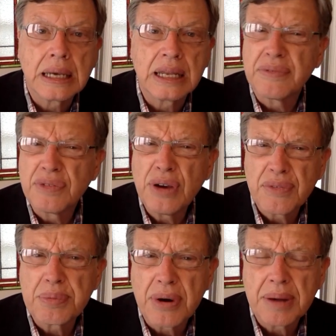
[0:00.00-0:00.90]
And if you
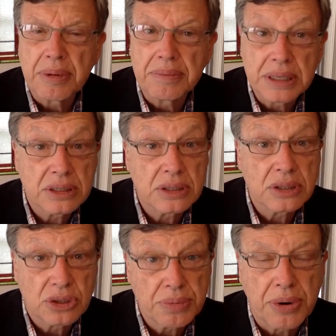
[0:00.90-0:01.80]
have a problem,
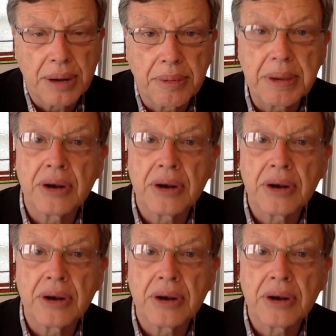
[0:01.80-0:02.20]
it's your problem.